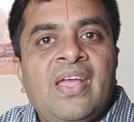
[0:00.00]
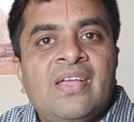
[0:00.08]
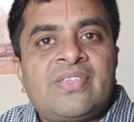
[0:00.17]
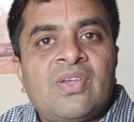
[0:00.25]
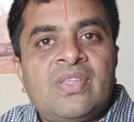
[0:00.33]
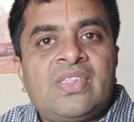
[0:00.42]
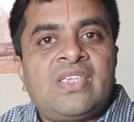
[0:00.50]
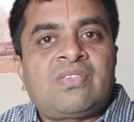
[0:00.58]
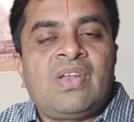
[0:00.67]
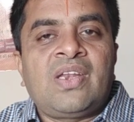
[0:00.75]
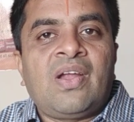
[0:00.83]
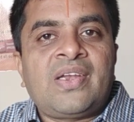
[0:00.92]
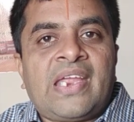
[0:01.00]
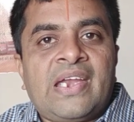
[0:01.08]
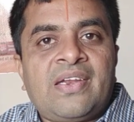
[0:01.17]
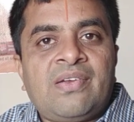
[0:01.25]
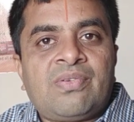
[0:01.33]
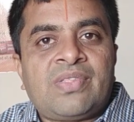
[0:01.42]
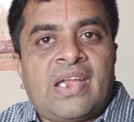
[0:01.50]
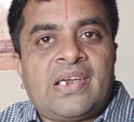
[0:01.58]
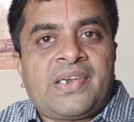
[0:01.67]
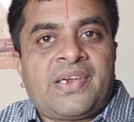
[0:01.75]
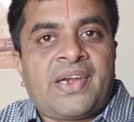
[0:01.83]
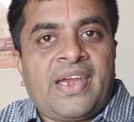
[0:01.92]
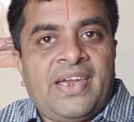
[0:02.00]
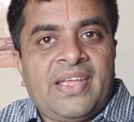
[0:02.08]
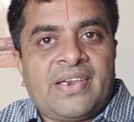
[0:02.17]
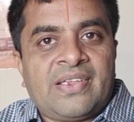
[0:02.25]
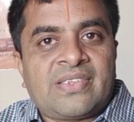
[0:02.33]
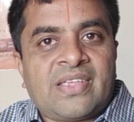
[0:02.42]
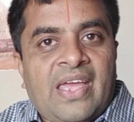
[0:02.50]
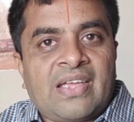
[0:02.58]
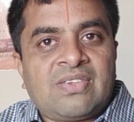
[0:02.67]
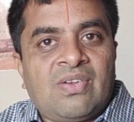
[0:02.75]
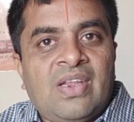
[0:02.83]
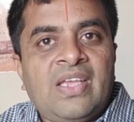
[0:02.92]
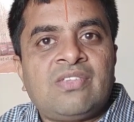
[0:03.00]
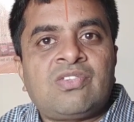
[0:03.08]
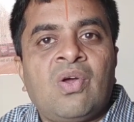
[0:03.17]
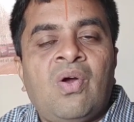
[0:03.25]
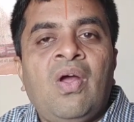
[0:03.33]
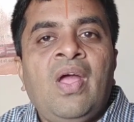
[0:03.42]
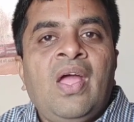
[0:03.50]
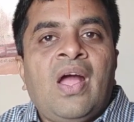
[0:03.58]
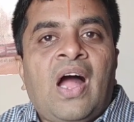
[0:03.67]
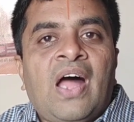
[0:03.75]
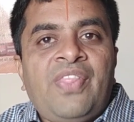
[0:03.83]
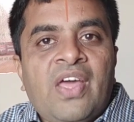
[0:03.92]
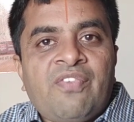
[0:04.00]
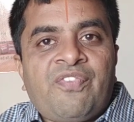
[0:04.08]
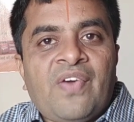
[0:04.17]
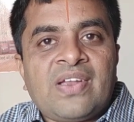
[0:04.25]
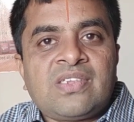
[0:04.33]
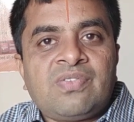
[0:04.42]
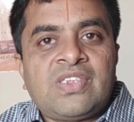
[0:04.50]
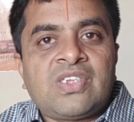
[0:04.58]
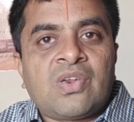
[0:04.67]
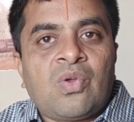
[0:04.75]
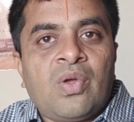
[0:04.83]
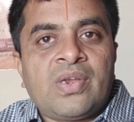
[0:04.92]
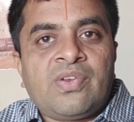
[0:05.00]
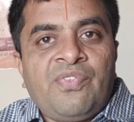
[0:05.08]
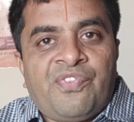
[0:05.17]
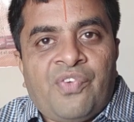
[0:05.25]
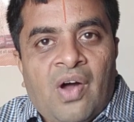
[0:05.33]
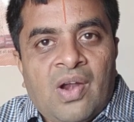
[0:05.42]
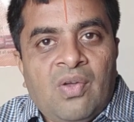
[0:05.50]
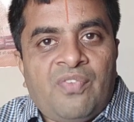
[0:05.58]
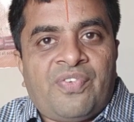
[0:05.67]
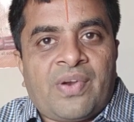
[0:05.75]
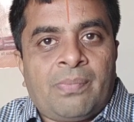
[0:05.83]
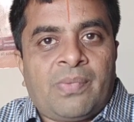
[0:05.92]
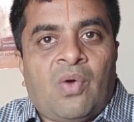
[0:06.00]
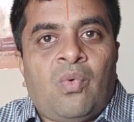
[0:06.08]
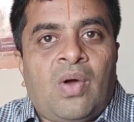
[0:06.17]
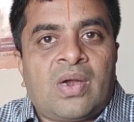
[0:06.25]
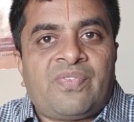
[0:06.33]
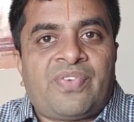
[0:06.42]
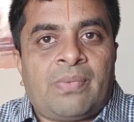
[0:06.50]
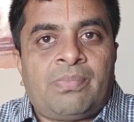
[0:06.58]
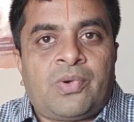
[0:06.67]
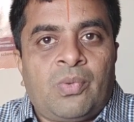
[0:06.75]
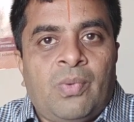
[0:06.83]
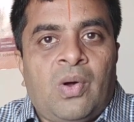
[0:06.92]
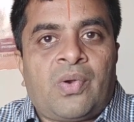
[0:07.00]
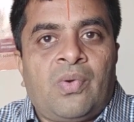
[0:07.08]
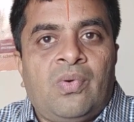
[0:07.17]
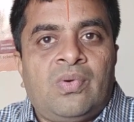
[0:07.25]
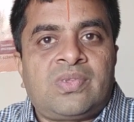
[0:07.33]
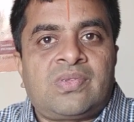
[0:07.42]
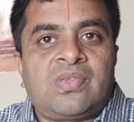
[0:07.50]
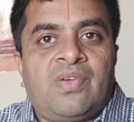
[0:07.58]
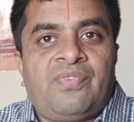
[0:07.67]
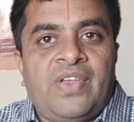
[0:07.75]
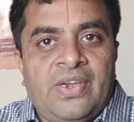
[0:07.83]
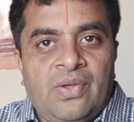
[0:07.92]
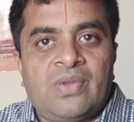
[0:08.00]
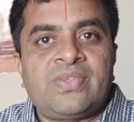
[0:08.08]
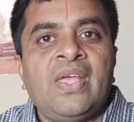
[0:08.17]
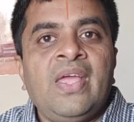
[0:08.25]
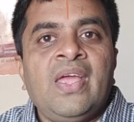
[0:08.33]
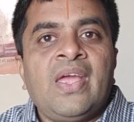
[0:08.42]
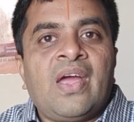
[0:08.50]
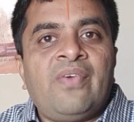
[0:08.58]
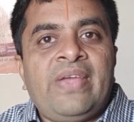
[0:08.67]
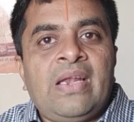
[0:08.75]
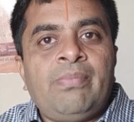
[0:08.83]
So this will not get into that trading risk actually. So other funds which are going to follow from now on, from tomorrow's videos, the